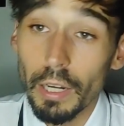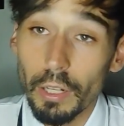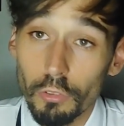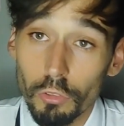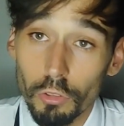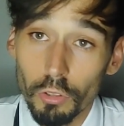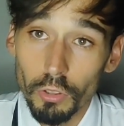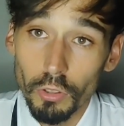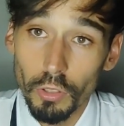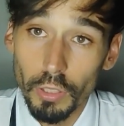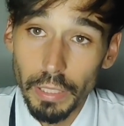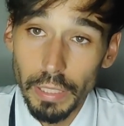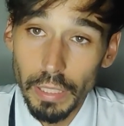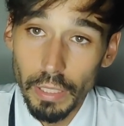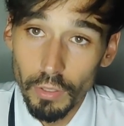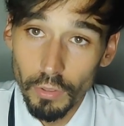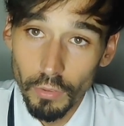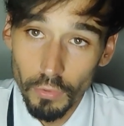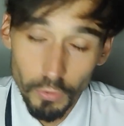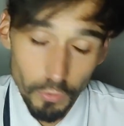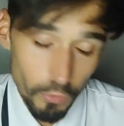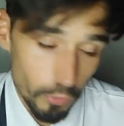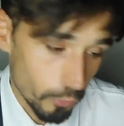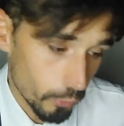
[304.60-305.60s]
lens,
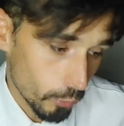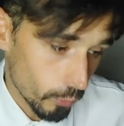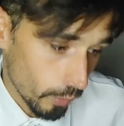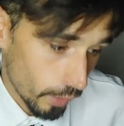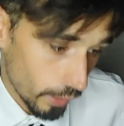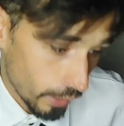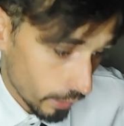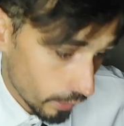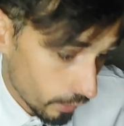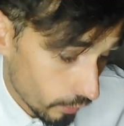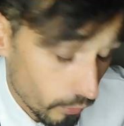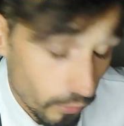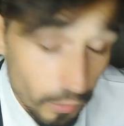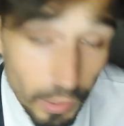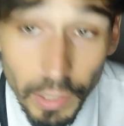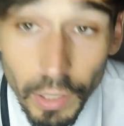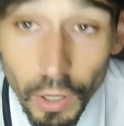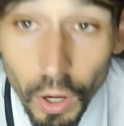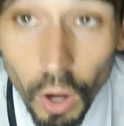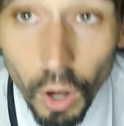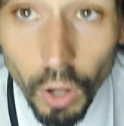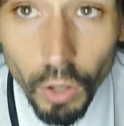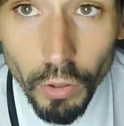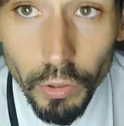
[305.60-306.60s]
through a
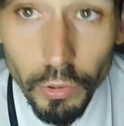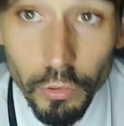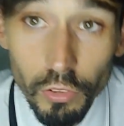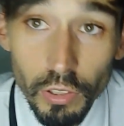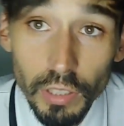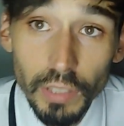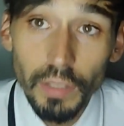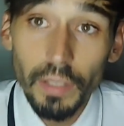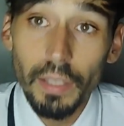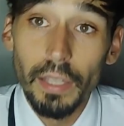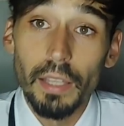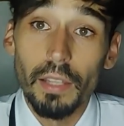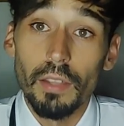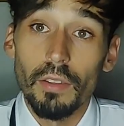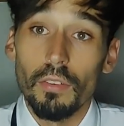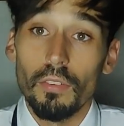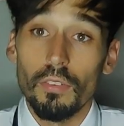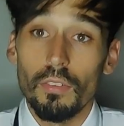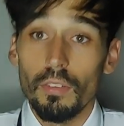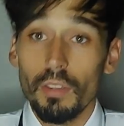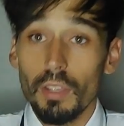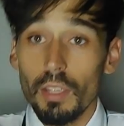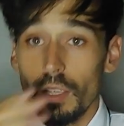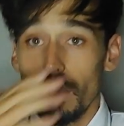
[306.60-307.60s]
psychology lens,
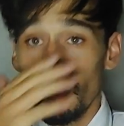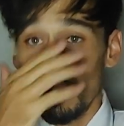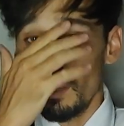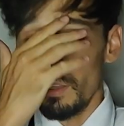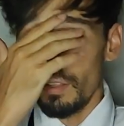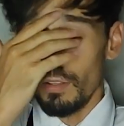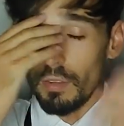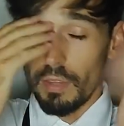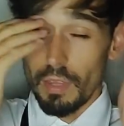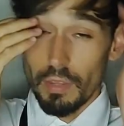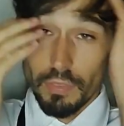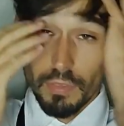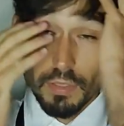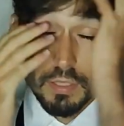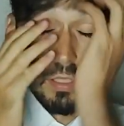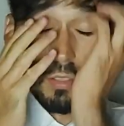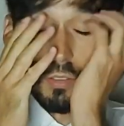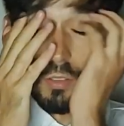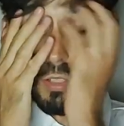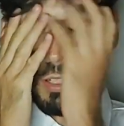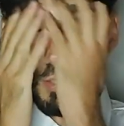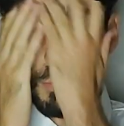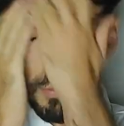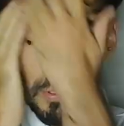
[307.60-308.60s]
that the
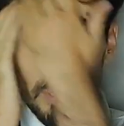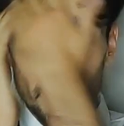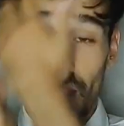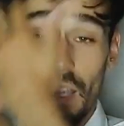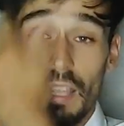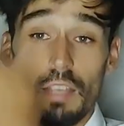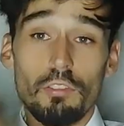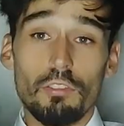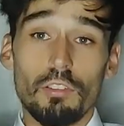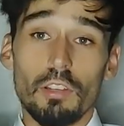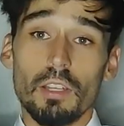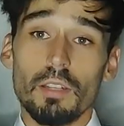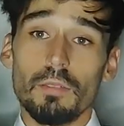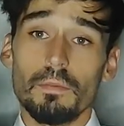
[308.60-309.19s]
interpretation